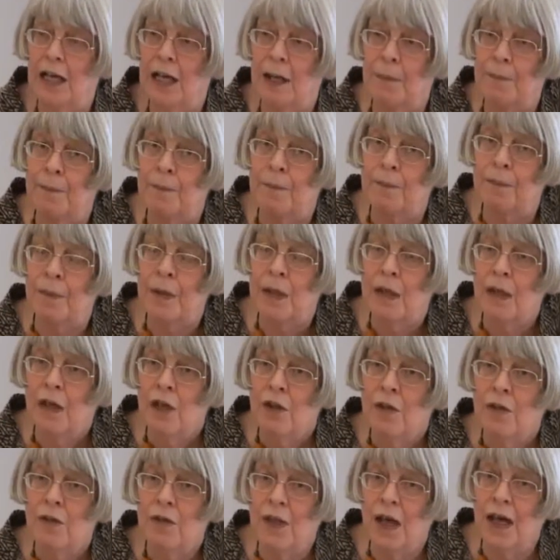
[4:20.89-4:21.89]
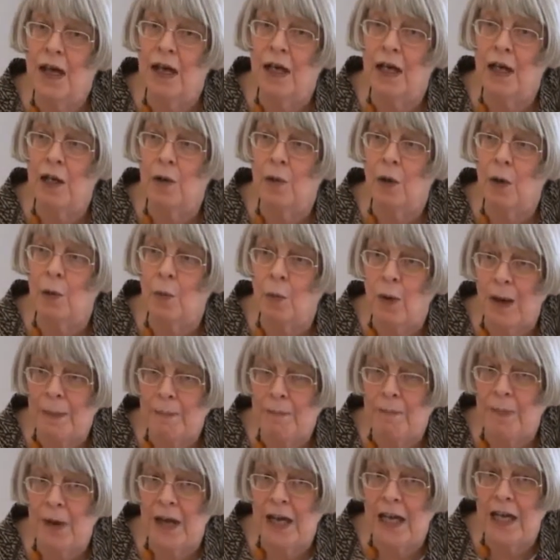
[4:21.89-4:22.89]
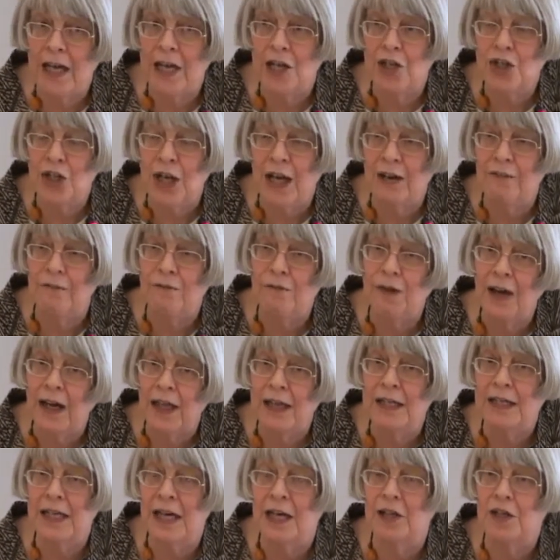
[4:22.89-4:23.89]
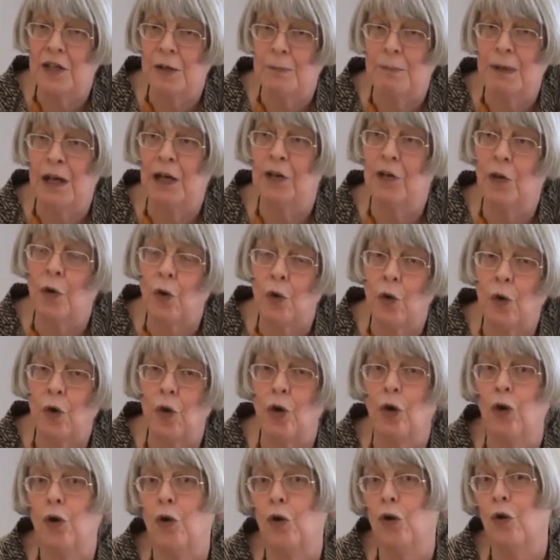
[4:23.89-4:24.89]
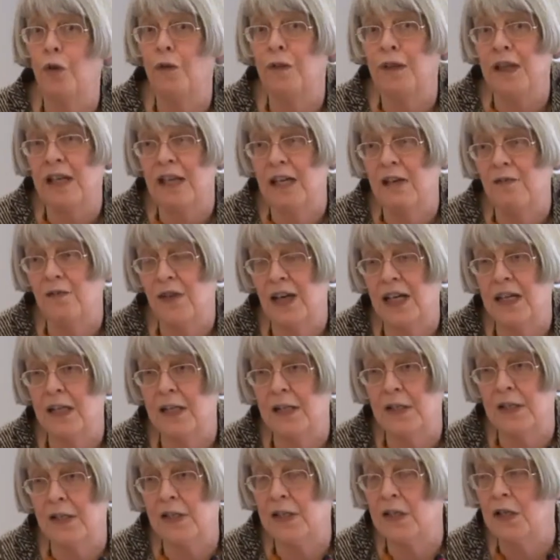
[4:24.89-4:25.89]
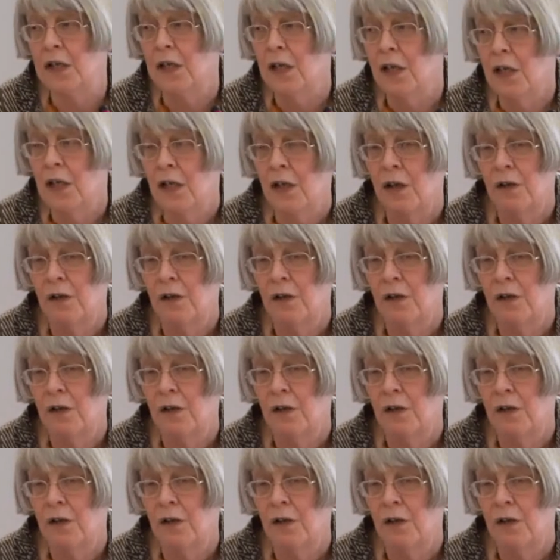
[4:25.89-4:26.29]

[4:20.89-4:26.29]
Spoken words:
a web page and find out about all the events